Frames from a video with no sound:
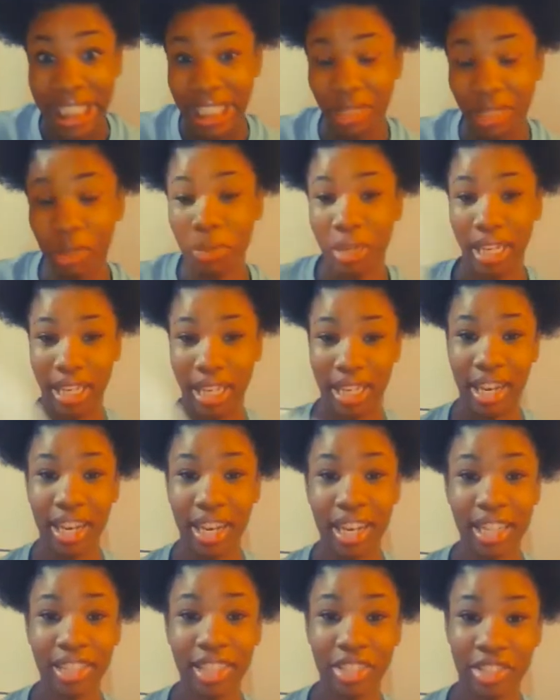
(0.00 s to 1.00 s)
Oh my
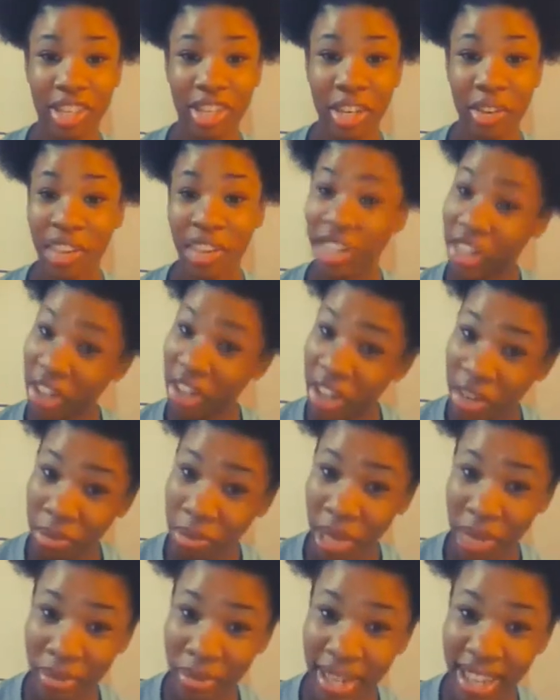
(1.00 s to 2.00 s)
god, I just graduated. You heard
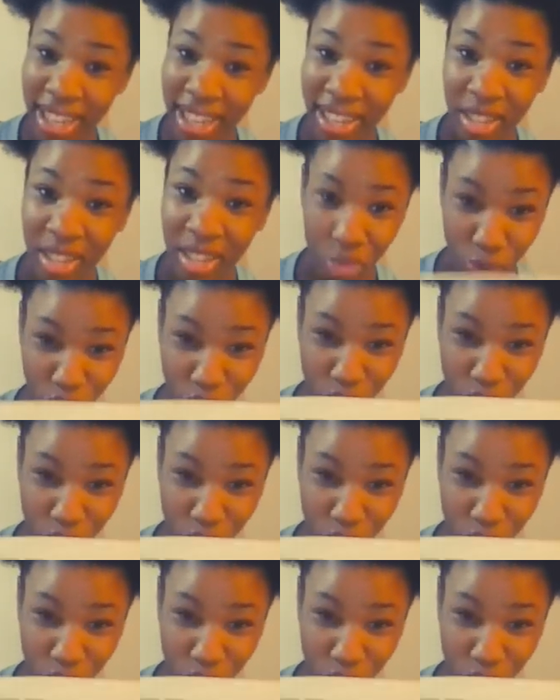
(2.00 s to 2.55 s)
my math?